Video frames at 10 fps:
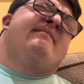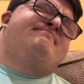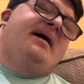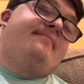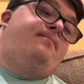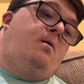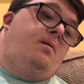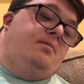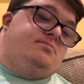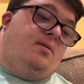
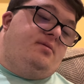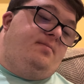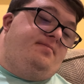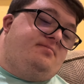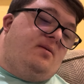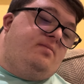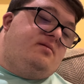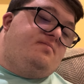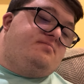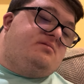People,
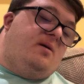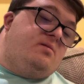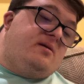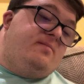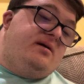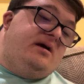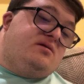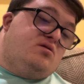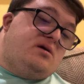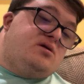WWE
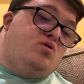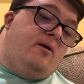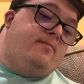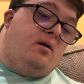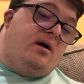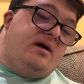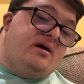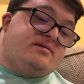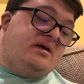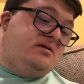2024
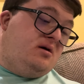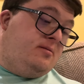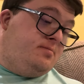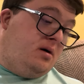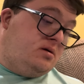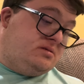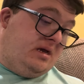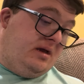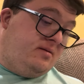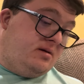NXT No
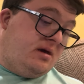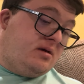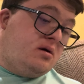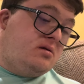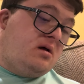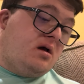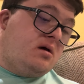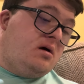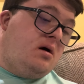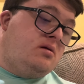Mercy, and good luck
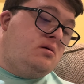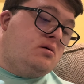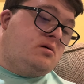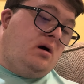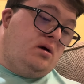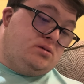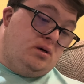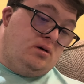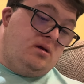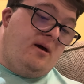on the
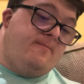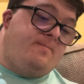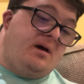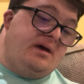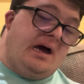console and pay